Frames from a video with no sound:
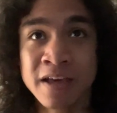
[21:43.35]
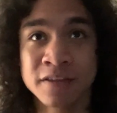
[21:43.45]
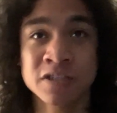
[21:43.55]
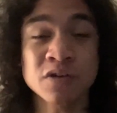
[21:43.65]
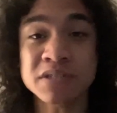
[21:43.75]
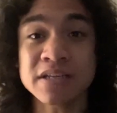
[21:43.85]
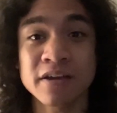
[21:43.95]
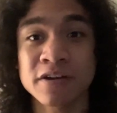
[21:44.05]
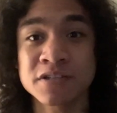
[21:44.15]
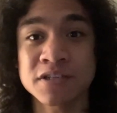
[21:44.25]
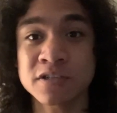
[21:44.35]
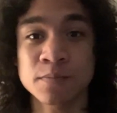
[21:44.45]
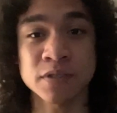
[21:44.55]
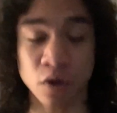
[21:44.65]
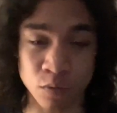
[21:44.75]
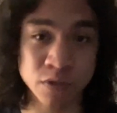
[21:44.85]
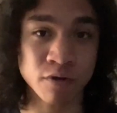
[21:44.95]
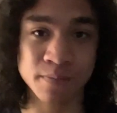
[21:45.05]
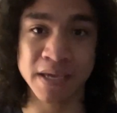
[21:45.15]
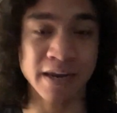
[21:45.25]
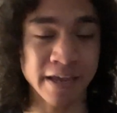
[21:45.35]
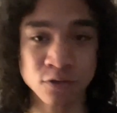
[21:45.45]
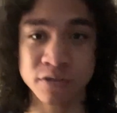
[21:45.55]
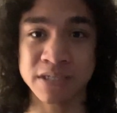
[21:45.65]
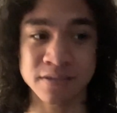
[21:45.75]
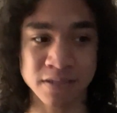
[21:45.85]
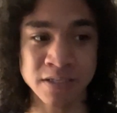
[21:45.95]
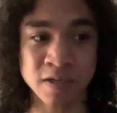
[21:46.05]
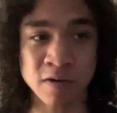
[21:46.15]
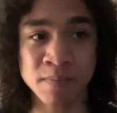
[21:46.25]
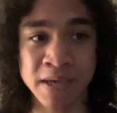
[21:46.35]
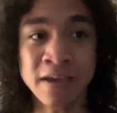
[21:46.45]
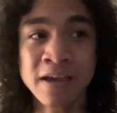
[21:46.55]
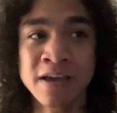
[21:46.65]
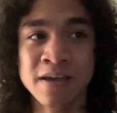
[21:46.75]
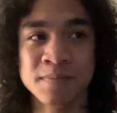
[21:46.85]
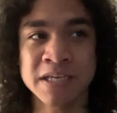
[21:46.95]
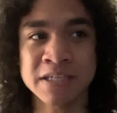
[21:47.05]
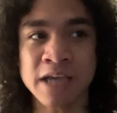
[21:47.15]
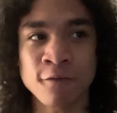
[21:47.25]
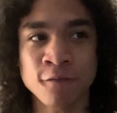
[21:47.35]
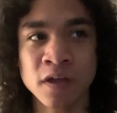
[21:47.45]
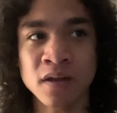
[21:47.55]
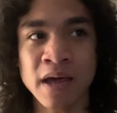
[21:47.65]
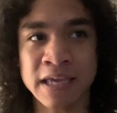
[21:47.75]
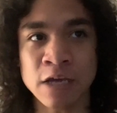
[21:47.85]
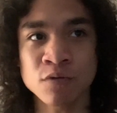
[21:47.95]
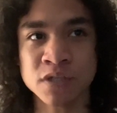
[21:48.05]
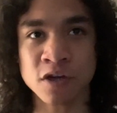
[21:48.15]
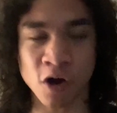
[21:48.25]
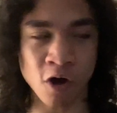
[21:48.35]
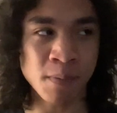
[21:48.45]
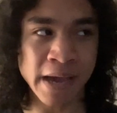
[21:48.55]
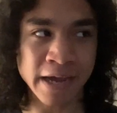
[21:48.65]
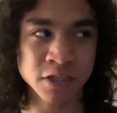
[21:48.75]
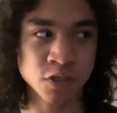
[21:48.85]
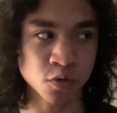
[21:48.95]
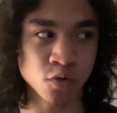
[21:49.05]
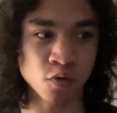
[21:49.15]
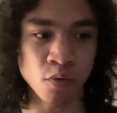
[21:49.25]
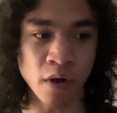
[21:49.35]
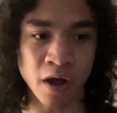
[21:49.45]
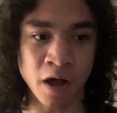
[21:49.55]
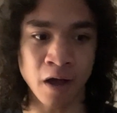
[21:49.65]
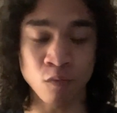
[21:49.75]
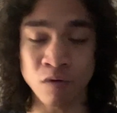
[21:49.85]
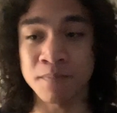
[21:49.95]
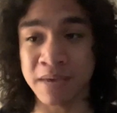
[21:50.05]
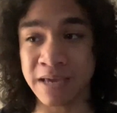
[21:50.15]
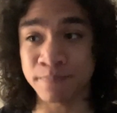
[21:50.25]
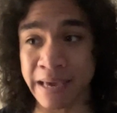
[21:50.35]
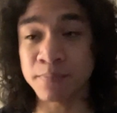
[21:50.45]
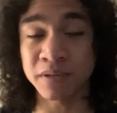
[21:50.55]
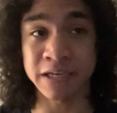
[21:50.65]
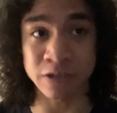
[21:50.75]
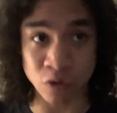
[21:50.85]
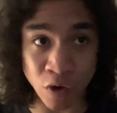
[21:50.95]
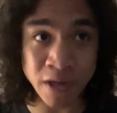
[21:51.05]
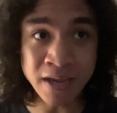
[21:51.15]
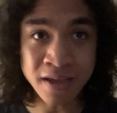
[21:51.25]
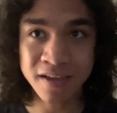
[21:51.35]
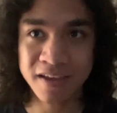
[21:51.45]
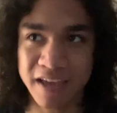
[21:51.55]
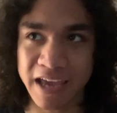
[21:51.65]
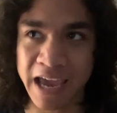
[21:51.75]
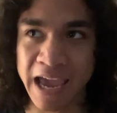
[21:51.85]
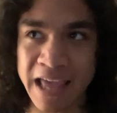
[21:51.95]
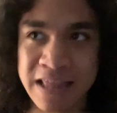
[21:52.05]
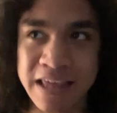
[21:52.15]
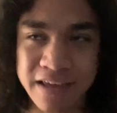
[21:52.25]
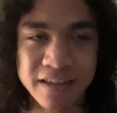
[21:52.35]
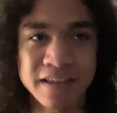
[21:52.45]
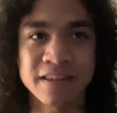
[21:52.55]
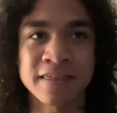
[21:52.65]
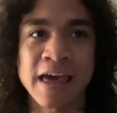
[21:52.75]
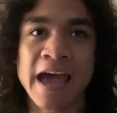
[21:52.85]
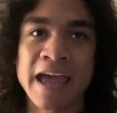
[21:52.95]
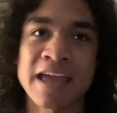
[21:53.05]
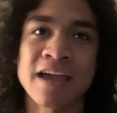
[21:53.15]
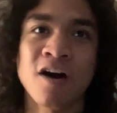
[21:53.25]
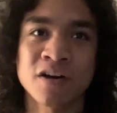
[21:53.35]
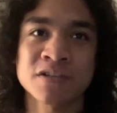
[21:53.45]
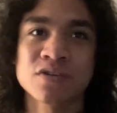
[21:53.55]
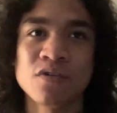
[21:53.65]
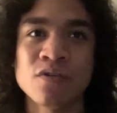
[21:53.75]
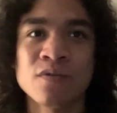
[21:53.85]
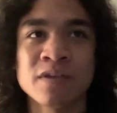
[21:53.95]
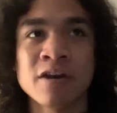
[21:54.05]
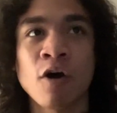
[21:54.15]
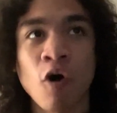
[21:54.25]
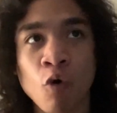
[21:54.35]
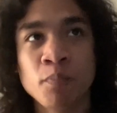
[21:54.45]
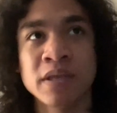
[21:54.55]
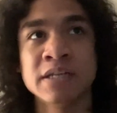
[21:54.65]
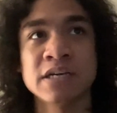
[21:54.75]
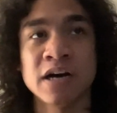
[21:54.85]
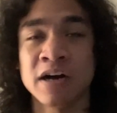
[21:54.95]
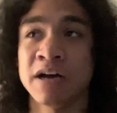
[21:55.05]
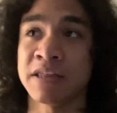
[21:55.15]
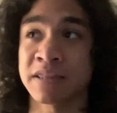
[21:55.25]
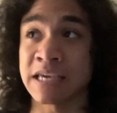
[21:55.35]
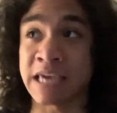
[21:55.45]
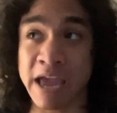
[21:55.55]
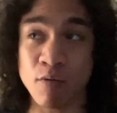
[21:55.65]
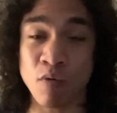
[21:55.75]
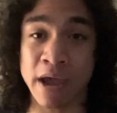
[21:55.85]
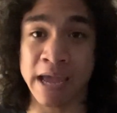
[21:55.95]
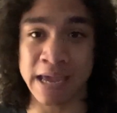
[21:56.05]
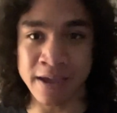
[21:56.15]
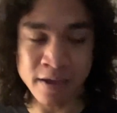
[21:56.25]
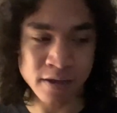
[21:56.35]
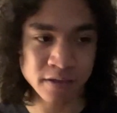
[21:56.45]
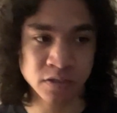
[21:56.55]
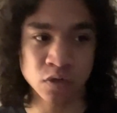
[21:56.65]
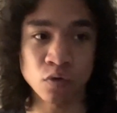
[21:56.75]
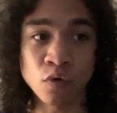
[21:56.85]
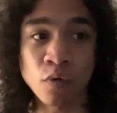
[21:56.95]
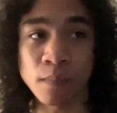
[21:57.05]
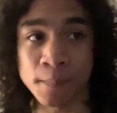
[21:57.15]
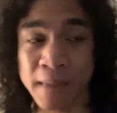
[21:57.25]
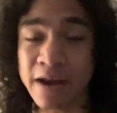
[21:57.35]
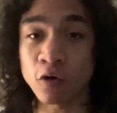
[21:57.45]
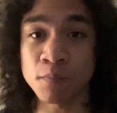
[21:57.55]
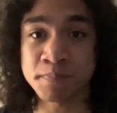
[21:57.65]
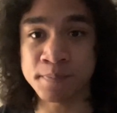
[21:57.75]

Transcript: The Cho-Z layer system is always going to be an interesting system to me, because I feel like it was a callback to what made Beyblade good, and that also, you know, opened the gateway to metal